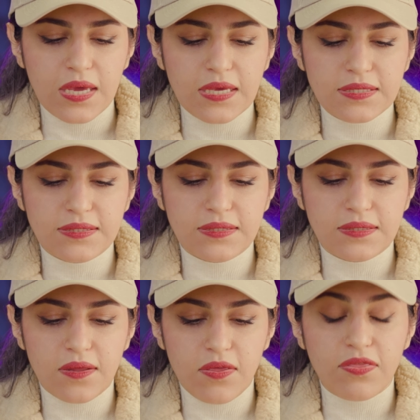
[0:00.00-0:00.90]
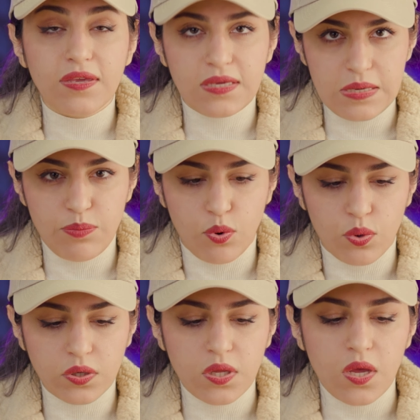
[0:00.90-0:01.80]
is the
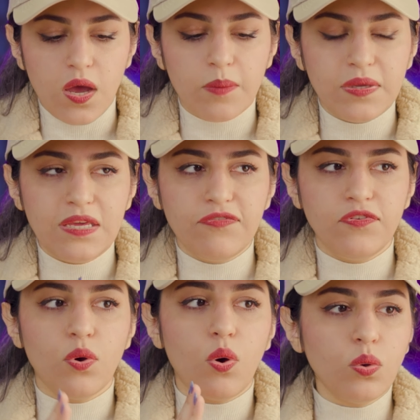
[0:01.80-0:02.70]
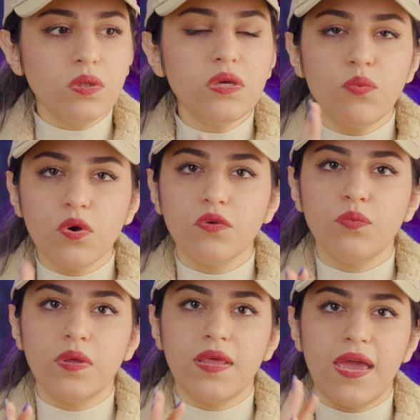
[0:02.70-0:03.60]
keyboard. I mean, if you only work
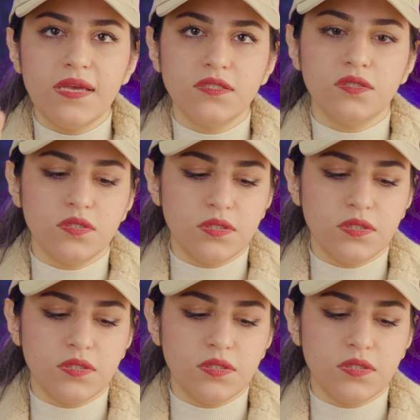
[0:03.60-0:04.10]
with Asus